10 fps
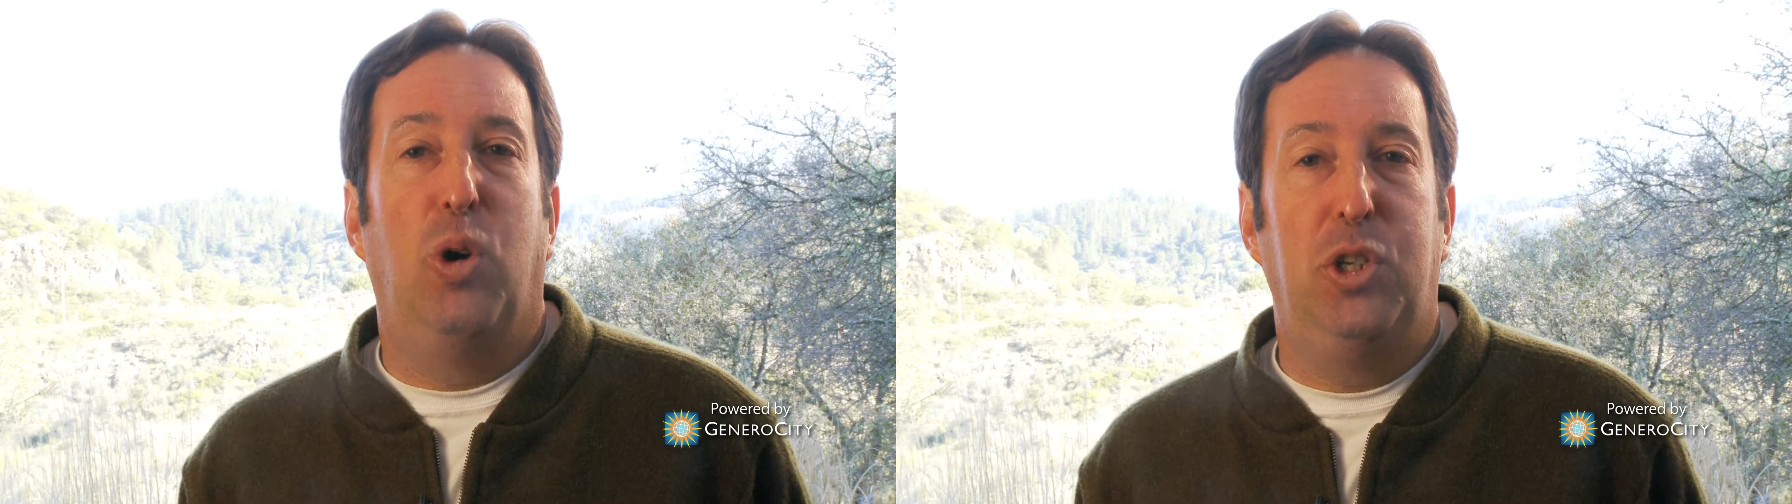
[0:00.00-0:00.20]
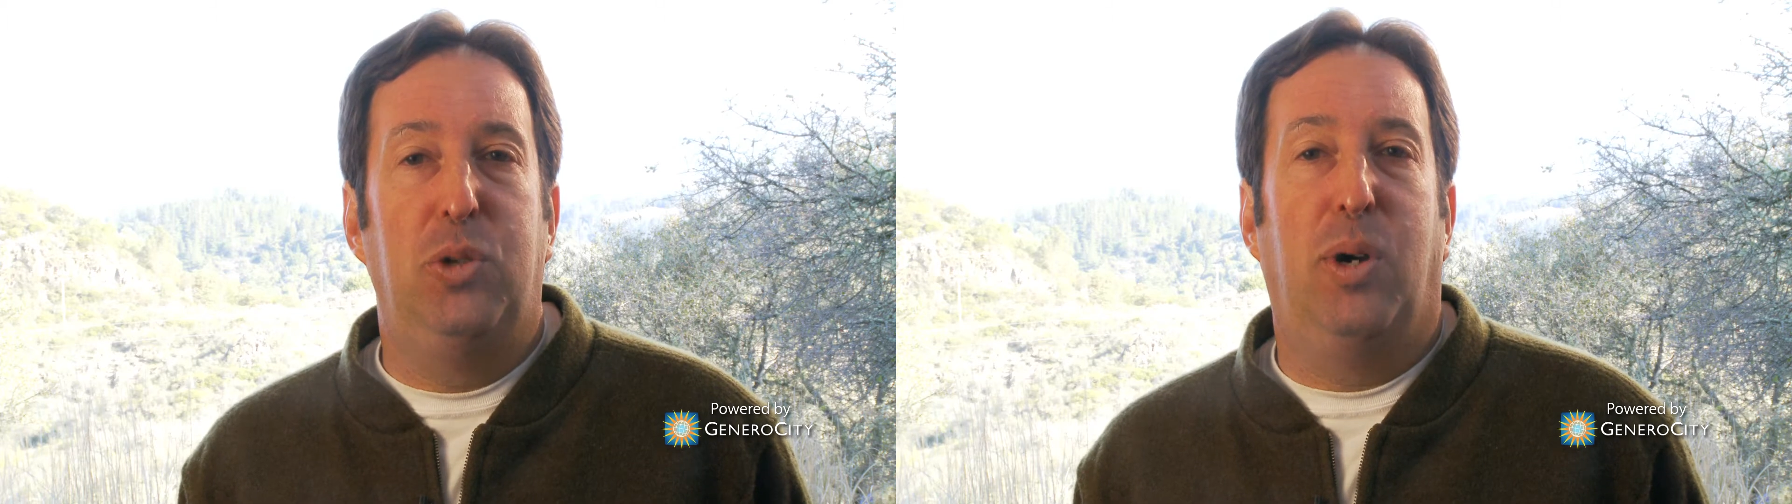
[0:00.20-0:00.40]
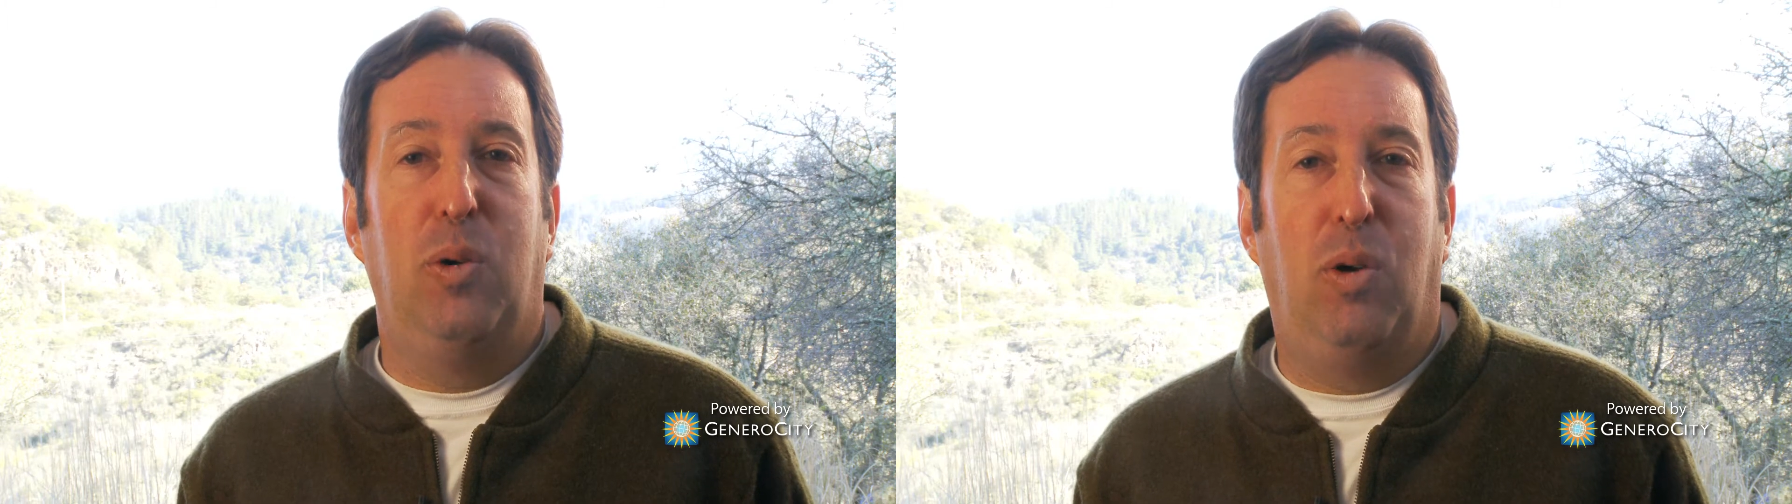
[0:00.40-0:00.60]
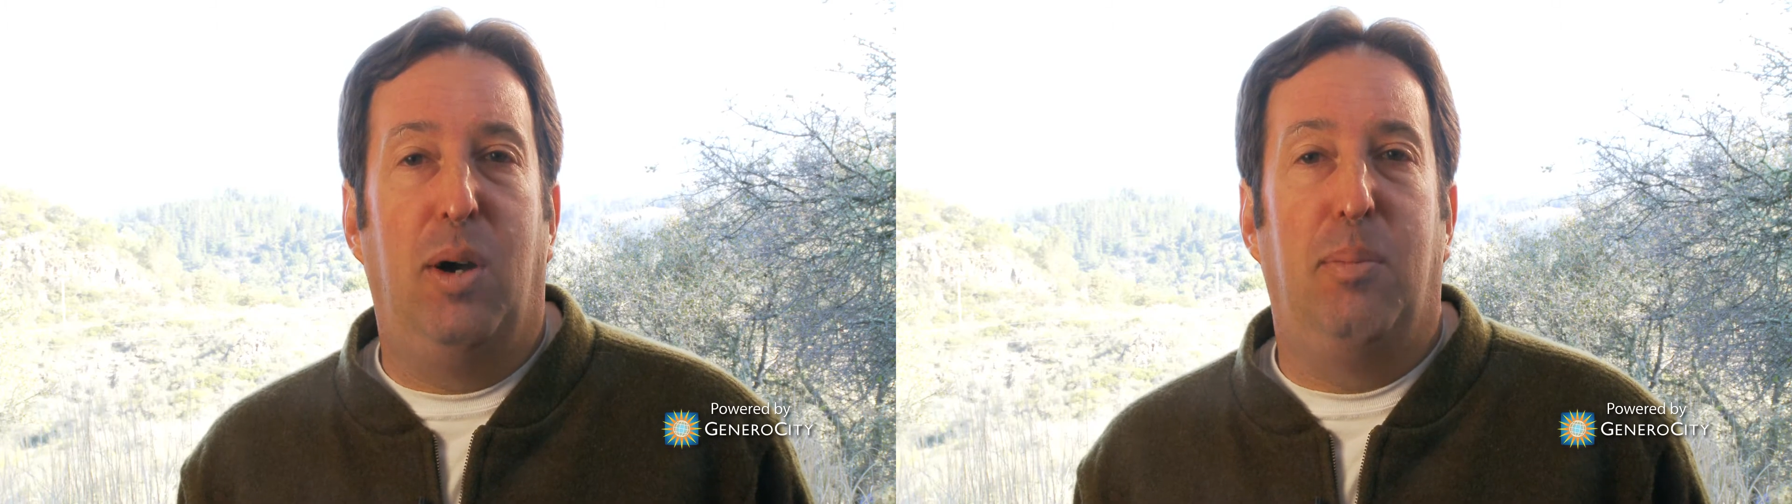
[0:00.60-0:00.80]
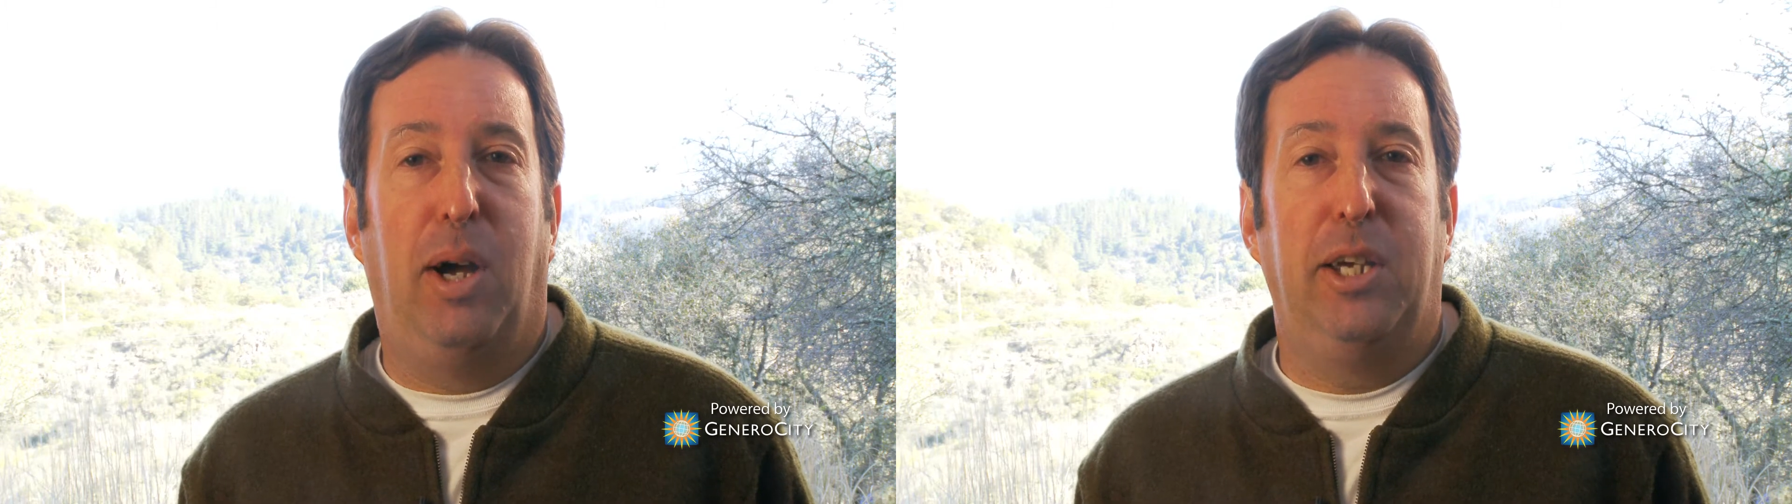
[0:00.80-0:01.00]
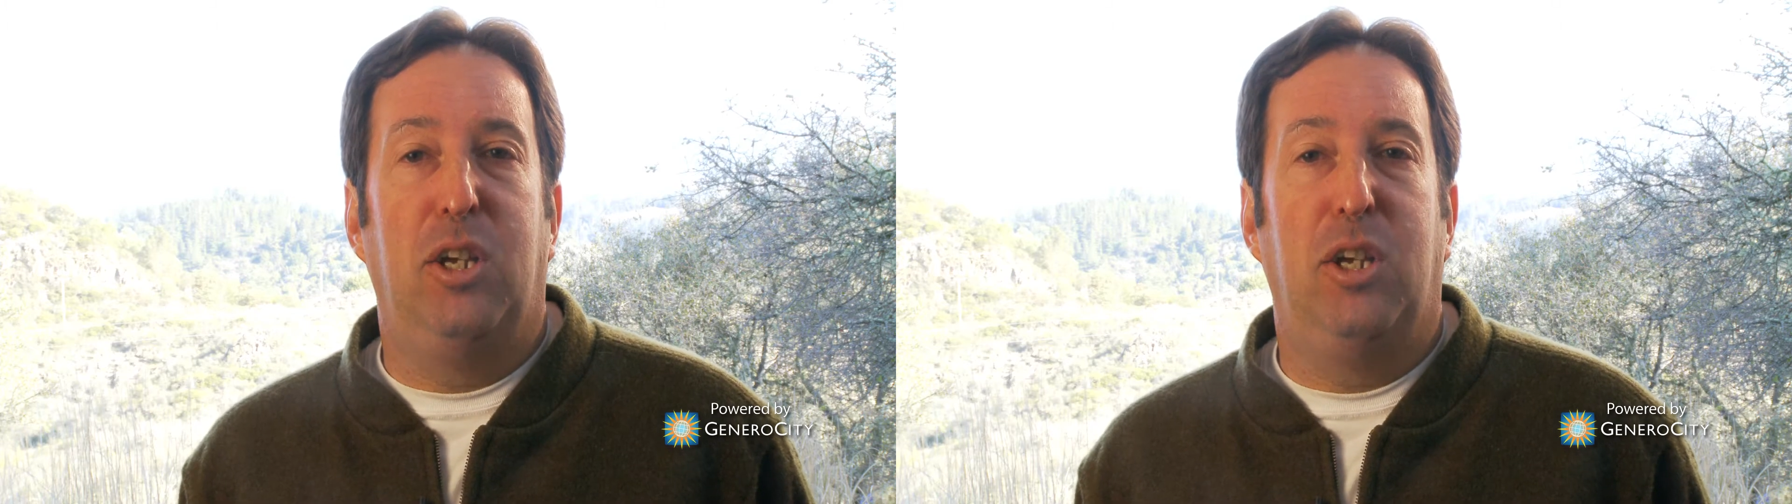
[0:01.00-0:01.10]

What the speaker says: what do I want my